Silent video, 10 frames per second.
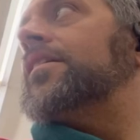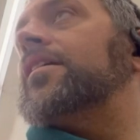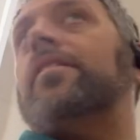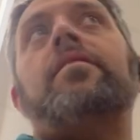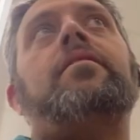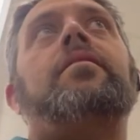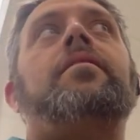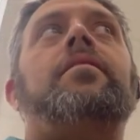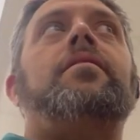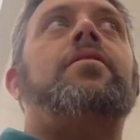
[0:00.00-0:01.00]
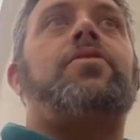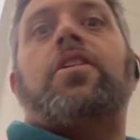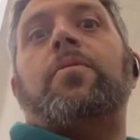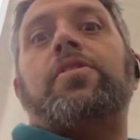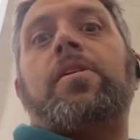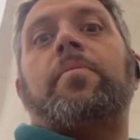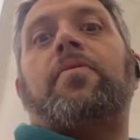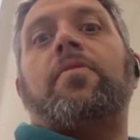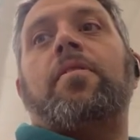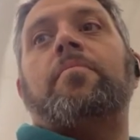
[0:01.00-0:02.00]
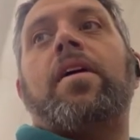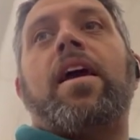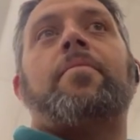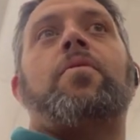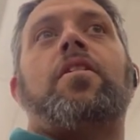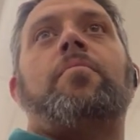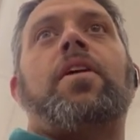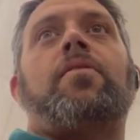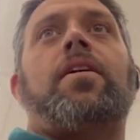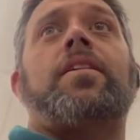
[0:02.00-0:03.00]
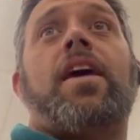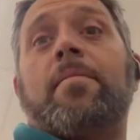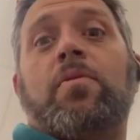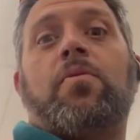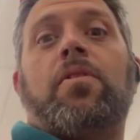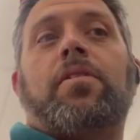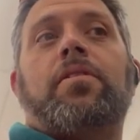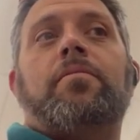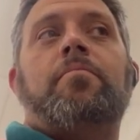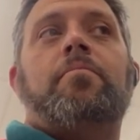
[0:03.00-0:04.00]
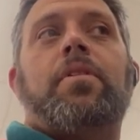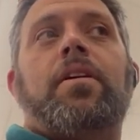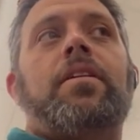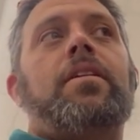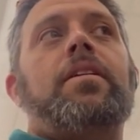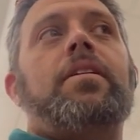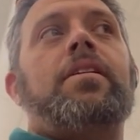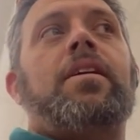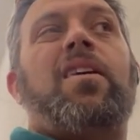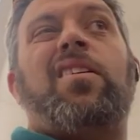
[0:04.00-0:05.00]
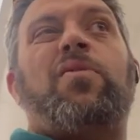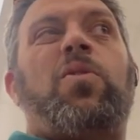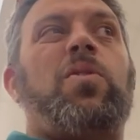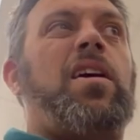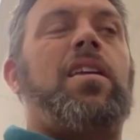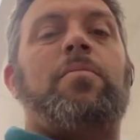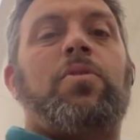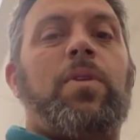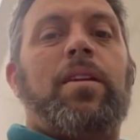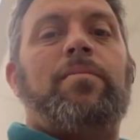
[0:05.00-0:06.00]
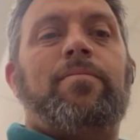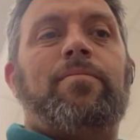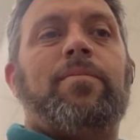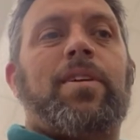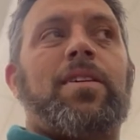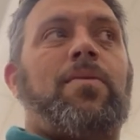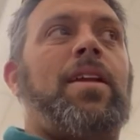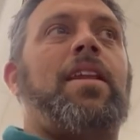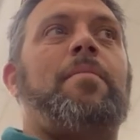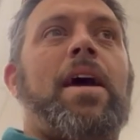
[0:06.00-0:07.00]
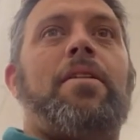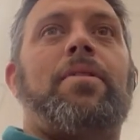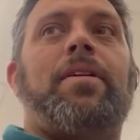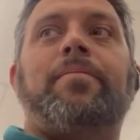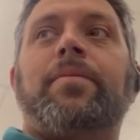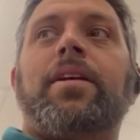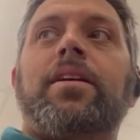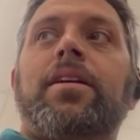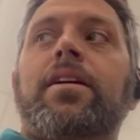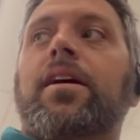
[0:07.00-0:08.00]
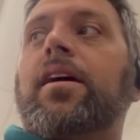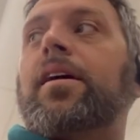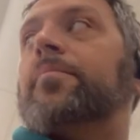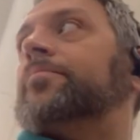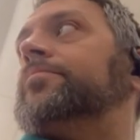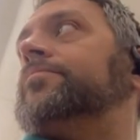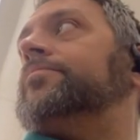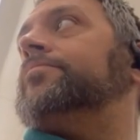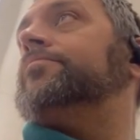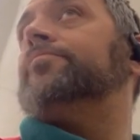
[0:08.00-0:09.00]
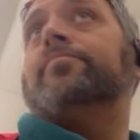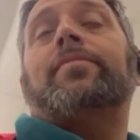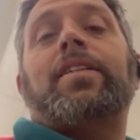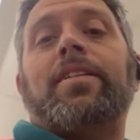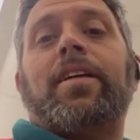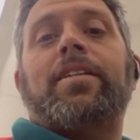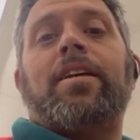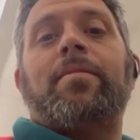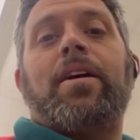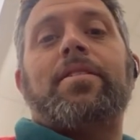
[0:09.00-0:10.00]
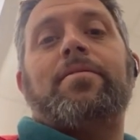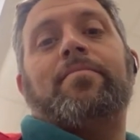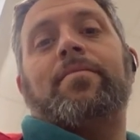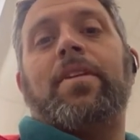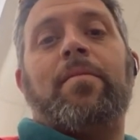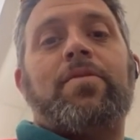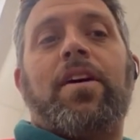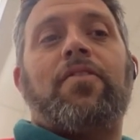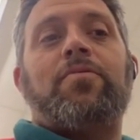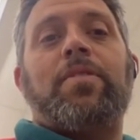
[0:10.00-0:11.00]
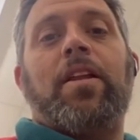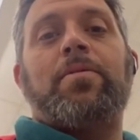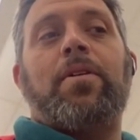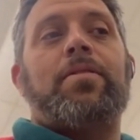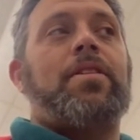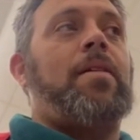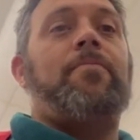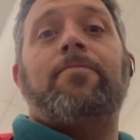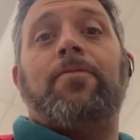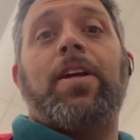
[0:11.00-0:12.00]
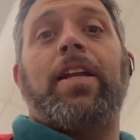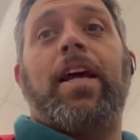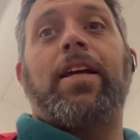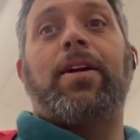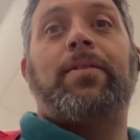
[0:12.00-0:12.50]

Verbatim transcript: Uh, sorry we jumped from ham going on a bike ride to ham at work, but I don't have a whole lot in between because I ran out of battery. Um, until next time, guys, I'm John from JDubs Arts, and I'm freaking out of here.